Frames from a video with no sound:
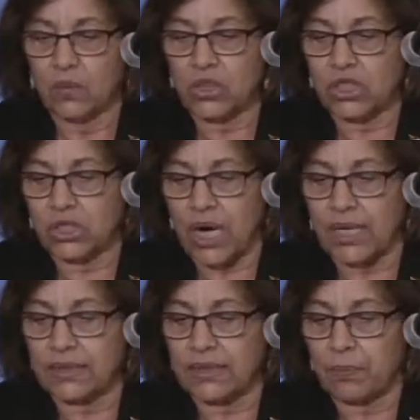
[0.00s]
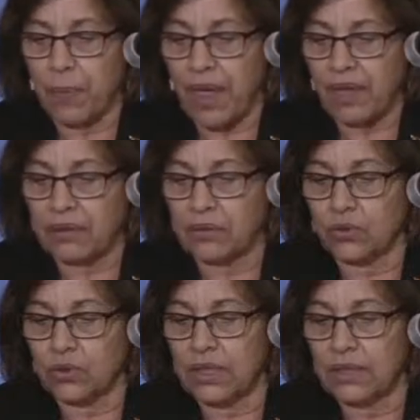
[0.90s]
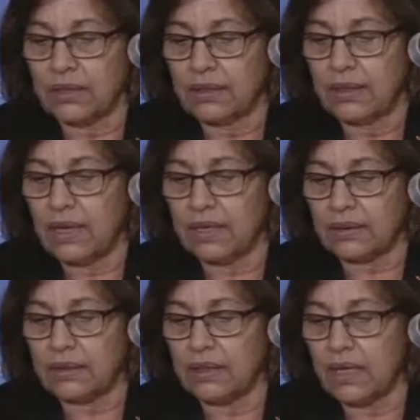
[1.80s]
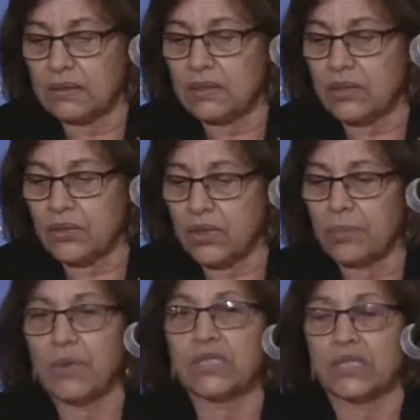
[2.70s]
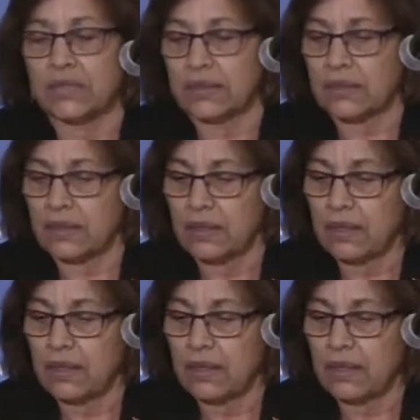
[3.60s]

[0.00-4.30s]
which charts a path to the net zero emissions.